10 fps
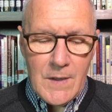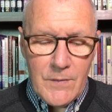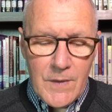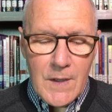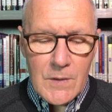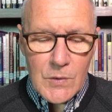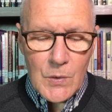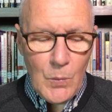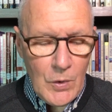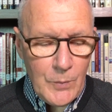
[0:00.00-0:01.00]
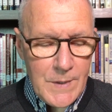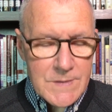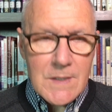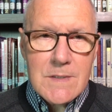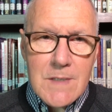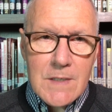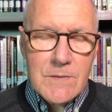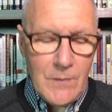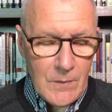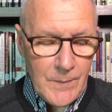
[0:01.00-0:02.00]
Then you will be
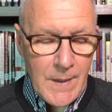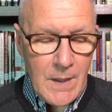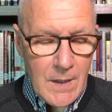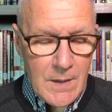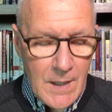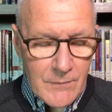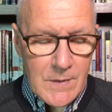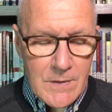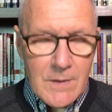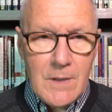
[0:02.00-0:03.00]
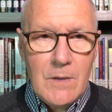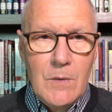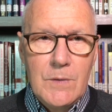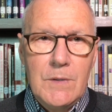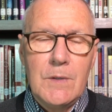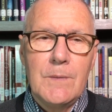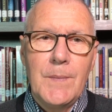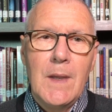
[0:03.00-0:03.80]
successful in everything you do.